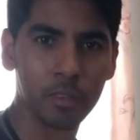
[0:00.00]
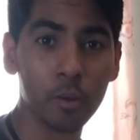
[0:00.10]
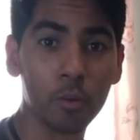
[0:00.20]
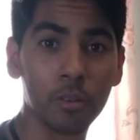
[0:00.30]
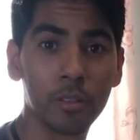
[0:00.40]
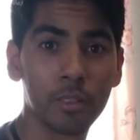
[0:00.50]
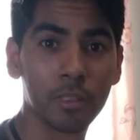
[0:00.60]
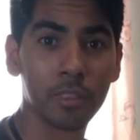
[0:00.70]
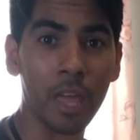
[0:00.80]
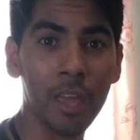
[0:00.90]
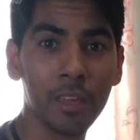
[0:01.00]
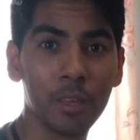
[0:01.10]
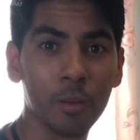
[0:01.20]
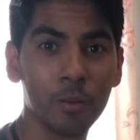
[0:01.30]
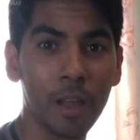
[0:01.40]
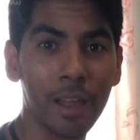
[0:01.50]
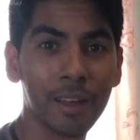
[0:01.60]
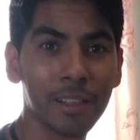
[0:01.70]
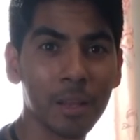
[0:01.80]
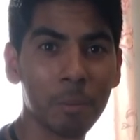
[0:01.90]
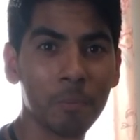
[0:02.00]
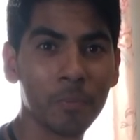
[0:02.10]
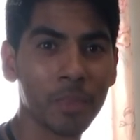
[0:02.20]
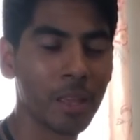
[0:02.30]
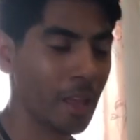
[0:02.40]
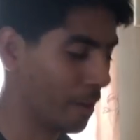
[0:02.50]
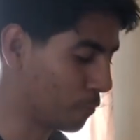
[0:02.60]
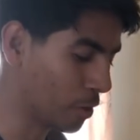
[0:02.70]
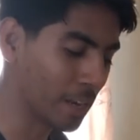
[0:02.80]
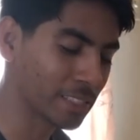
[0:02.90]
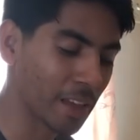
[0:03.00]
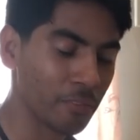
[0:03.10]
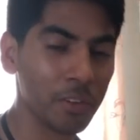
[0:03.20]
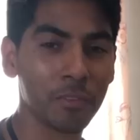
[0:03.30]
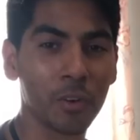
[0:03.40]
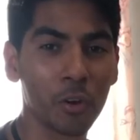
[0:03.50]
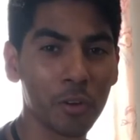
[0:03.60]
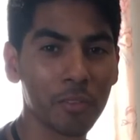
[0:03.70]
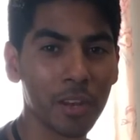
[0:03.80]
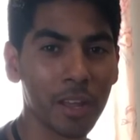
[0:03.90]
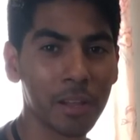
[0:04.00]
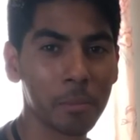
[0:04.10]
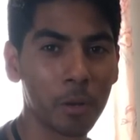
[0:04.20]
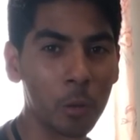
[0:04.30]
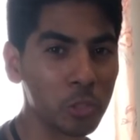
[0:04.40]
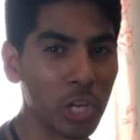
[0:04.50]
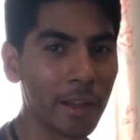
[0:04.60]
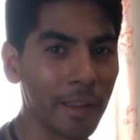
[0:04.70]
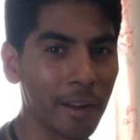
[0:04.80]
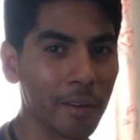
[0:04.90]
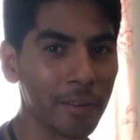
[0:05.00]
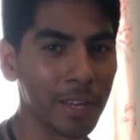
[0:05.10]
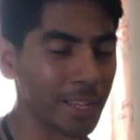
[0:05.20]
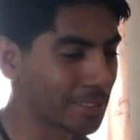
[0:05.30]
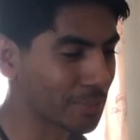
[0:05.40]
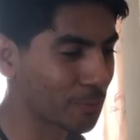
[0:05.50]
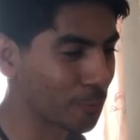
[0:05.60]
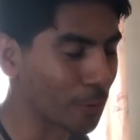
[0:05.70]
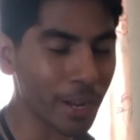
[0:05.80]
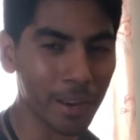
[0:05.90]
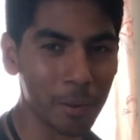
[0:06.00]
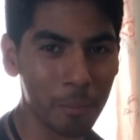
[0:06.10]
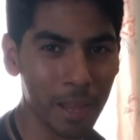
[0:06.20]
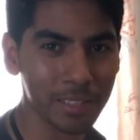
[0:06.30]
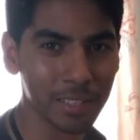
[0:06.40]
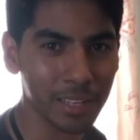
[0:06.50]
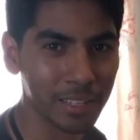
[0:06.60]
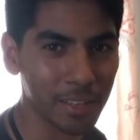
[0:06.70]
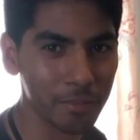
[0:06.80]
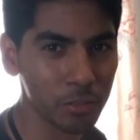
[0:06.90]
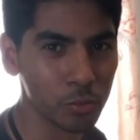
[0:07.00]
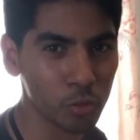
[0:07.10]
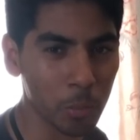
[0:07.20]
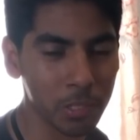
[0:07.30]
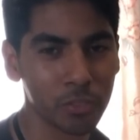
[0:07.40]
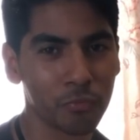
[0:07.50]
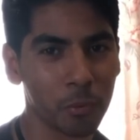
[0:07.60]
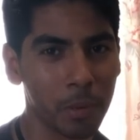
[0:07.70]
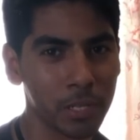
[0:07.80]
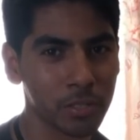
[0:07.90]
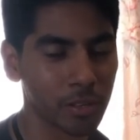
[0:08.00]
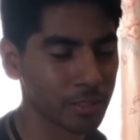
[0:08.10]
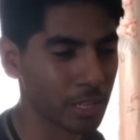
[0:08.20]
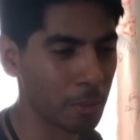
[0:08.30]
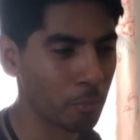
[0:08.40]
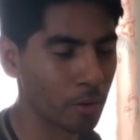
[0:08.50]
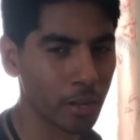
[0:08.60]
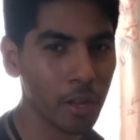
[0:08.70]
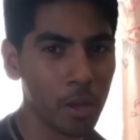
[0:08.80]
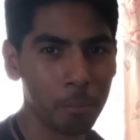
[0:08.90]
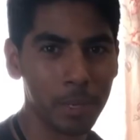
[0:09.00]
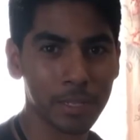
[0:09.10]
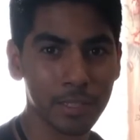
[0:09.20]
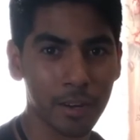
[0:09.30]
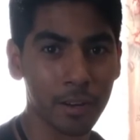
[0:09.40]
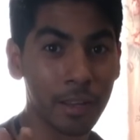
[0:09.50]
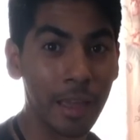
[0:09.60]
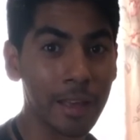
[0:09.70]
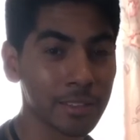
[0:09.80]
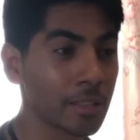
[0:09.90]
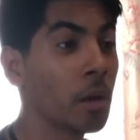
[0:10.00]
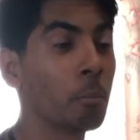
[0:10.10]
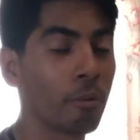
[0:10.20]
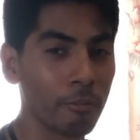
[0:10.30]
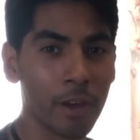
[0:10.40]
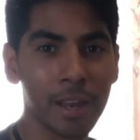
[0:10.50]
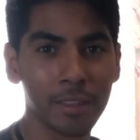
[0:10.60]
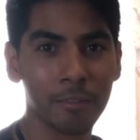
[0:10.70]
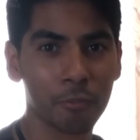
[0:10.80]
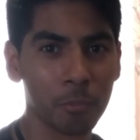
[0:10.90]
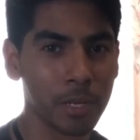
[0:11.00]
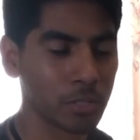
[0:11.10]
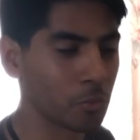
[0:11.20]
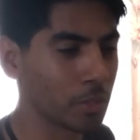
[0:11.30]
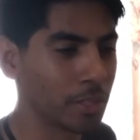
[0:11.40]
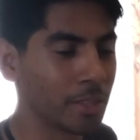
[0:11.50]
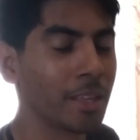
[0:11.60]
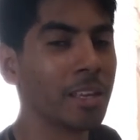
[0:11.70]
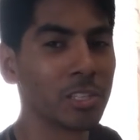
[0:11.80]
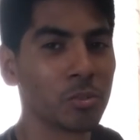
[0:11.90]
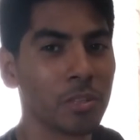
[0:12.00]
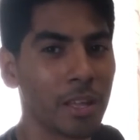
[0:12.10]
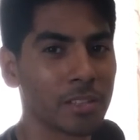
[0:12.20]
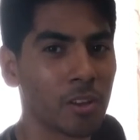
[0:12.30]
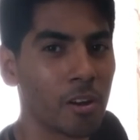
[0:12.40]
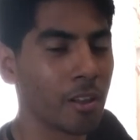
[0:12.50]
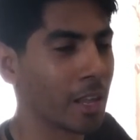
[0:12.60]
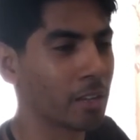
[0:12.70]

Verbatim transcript: Dude, Thank you, Nine Club. If you guys haven't even heard of the Nine Club, go check it out. It's freaking amazing. It gives you so much information on skateboarding because their guests provide the information within the history that's gone on.